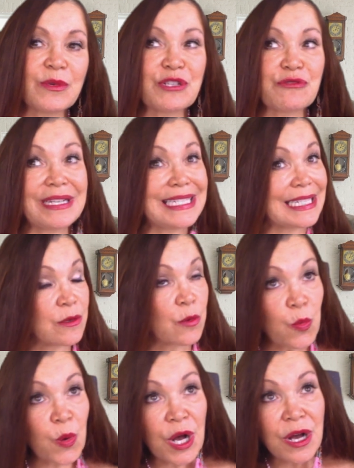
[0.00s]
which really
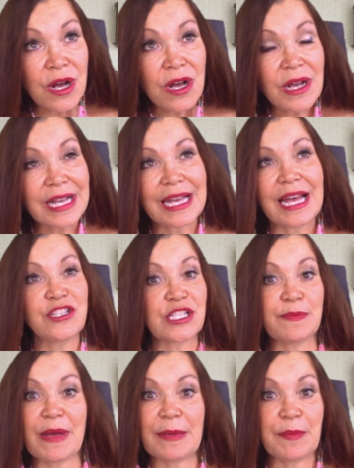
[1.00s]
didn't work and
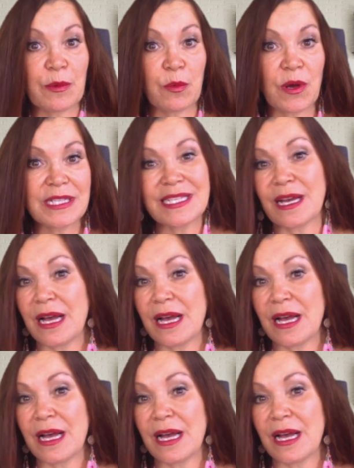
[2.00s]
just made me worse.